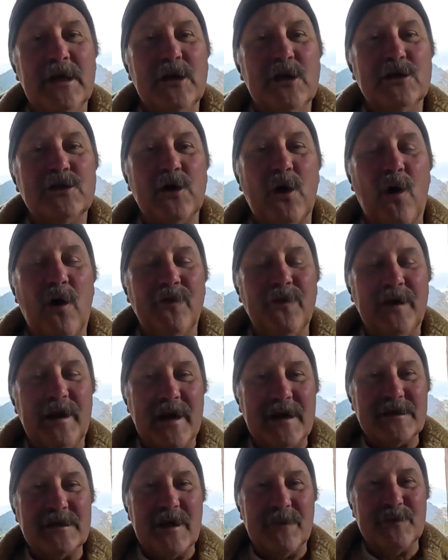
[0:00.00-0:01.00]
So on the
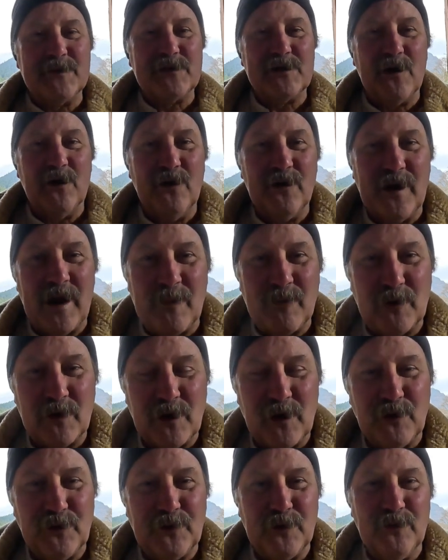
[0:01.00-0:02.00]
next episode, I'm going to
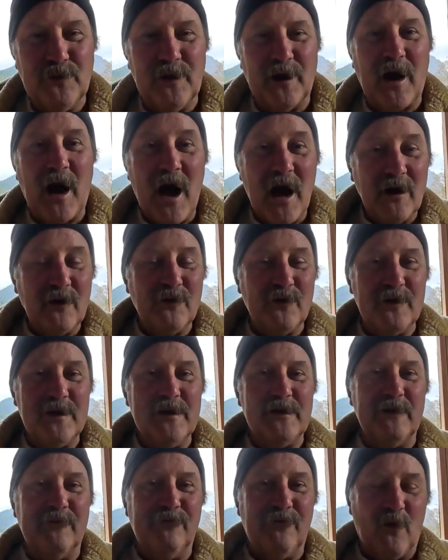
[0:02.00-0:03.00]
go through the
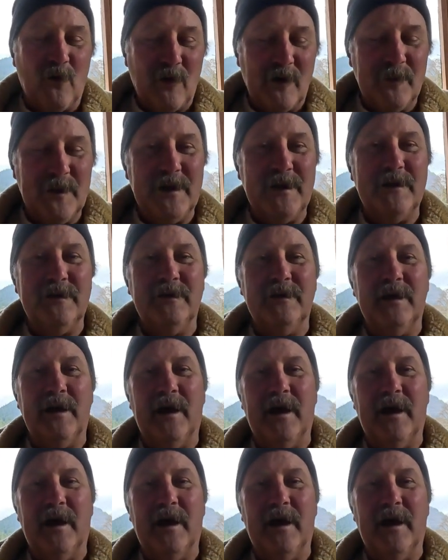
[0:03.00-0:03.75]
concrete, the forming,